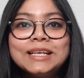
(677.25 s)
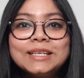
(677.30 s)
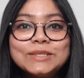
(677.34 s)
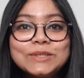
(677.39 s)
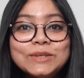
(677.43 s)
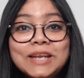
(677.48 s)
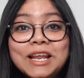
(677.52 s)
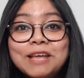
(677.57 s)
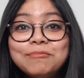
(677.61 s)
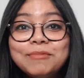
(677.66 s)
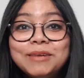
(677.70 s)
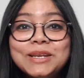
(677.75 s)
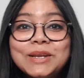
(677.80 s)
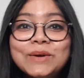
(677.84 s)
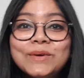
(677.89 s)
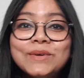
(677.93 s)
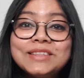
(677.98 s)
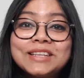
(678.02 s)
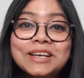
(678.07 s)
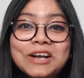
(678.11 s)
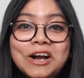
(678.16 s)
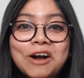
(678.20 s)
Do let me
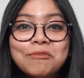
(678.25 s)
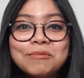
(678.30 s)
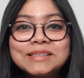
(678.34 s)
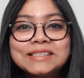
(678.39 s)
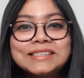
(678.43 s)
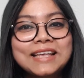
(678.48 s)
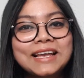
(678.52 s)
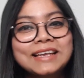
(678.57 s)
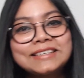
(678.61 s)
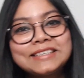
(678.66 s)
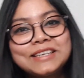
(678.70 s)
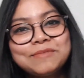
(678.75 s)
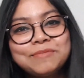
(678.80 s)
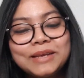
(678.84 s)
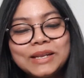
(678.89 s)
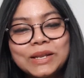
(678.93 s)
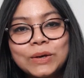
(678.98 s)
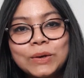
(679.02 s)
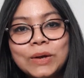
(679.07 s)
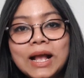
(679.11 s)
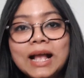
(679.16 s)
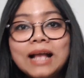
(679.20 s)
know in the comment section
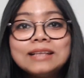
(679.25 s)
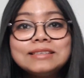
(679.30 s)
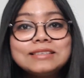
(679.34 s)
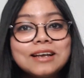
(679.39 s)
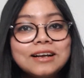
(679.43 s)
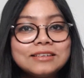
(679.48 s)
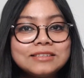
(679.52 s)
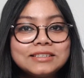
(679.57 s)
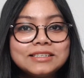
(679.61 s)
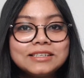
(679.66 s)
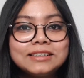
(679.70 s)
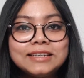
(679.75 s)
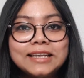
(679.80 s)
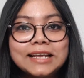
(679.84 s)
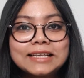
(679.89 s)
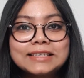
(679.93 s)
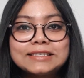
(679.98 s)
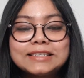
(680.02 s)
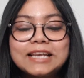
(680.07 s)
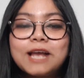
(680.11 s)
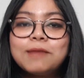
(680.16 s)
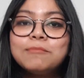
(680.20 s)
below. And until
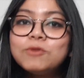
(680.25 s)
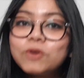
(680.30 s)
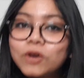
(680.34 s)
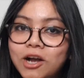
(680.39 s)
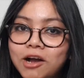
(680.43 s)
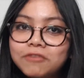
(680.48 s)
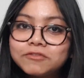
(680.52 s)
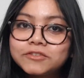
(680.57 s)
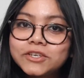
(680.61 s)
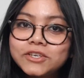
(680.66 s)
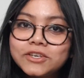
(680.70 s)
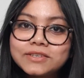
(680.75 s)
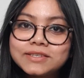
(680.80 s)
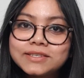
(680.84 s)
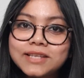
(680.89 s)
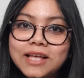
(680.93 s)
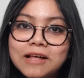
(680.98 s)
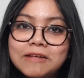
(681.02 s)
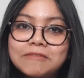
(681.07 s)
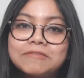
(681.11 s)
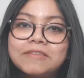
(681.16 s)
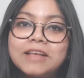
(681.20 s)
next time, look after
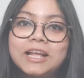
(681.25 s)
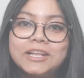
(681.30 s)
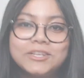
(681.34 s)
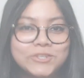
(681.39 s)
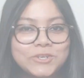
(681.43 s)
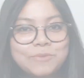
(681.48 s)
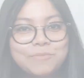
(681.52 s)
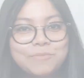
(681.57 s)
yourself and your